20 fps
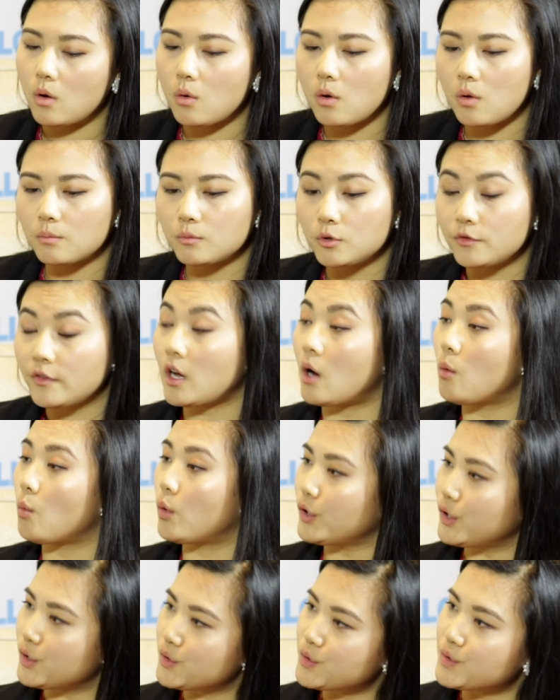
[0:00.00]
Well, moving
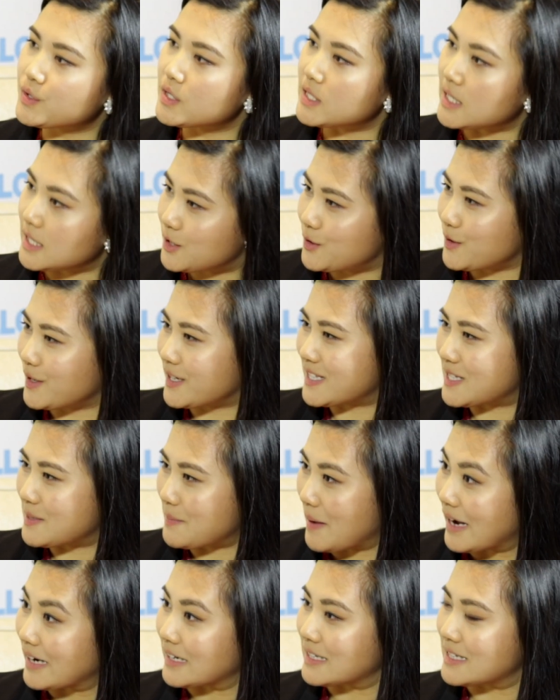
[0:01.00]
on, what do you see to
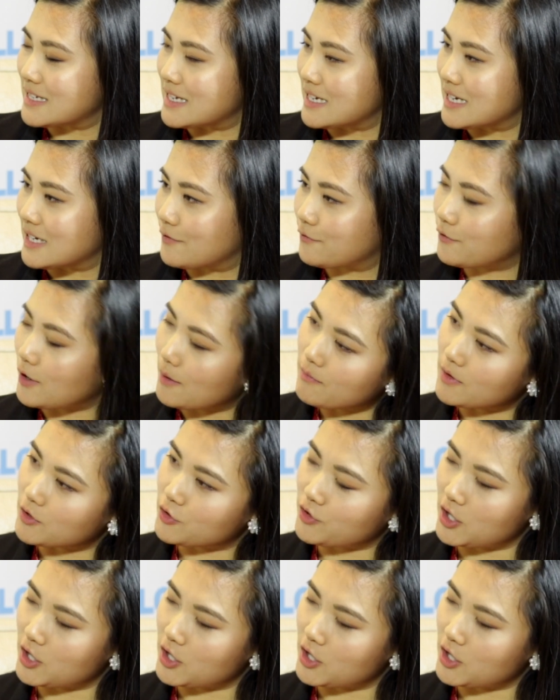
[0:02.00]
expect from